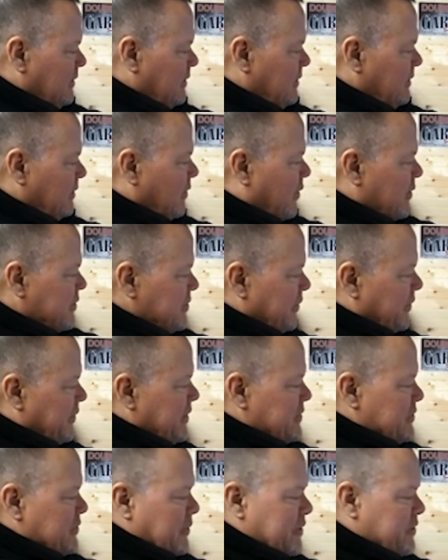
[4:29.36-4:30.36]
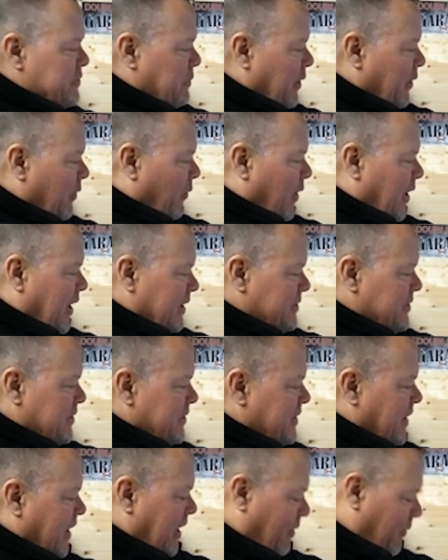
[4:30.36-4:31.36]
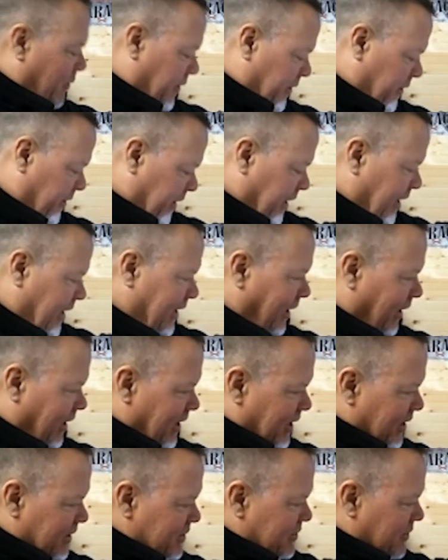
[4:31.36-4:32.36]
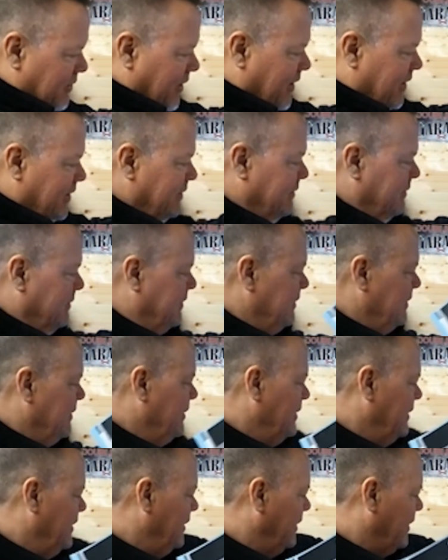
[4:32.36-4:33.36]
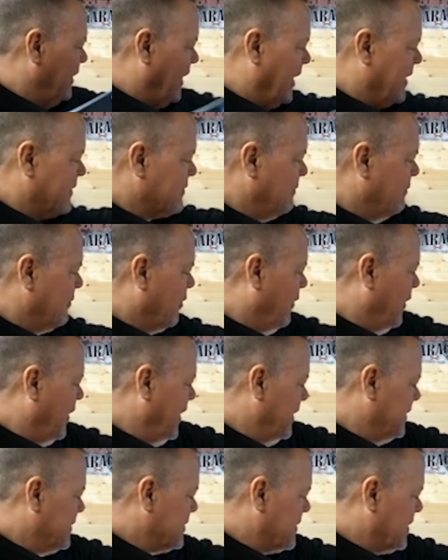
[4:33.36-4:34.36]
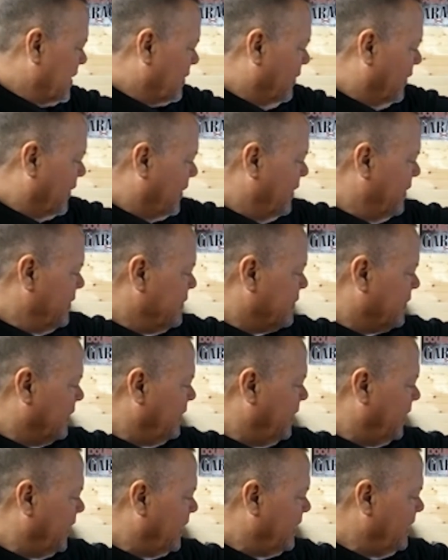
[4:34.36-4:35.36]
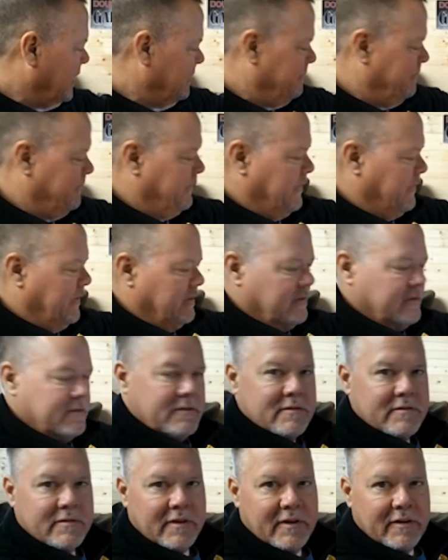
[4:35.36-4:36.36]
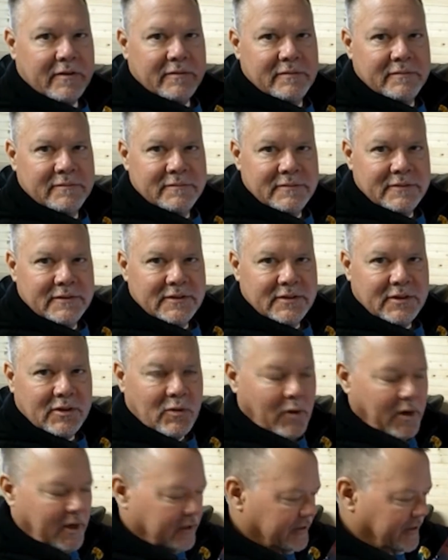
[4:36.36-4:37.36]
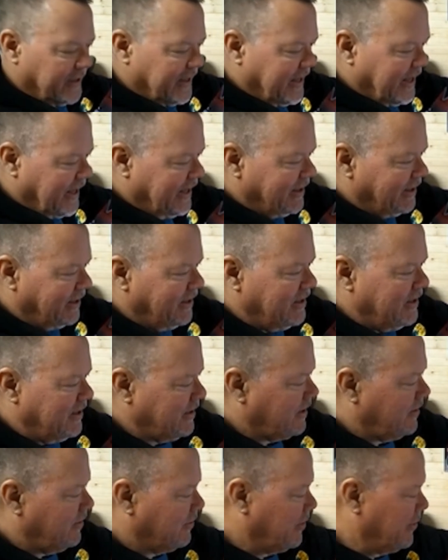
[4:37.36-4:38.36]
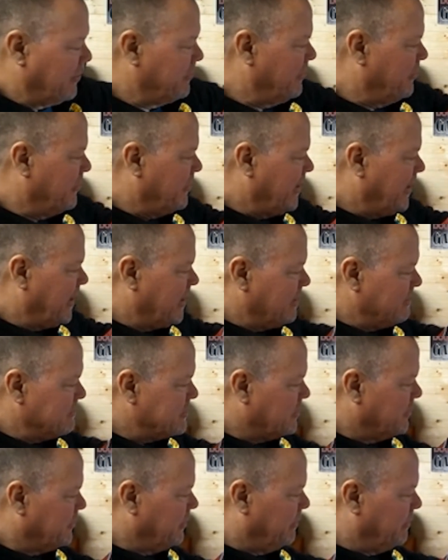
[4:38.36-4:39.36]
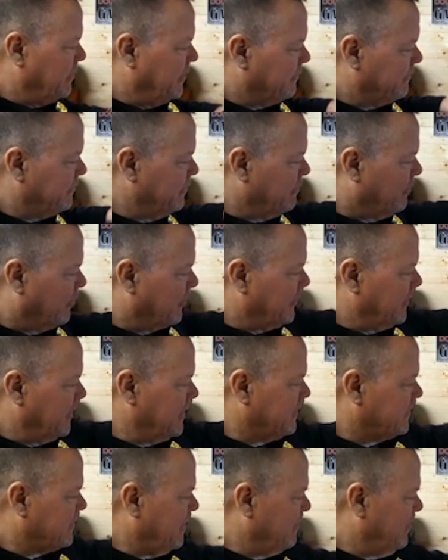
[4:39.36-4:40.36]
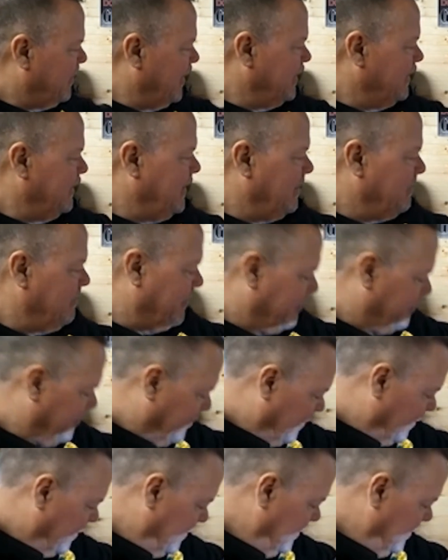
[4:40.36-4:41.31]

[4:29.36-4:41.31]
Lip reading: course, on this one, it's been a while since I got one of their catalogs, so I asked them to go ahead and stick one of those in there. So, quality catalog, I'll go through that. I'm sure there'll be a few more things I might need before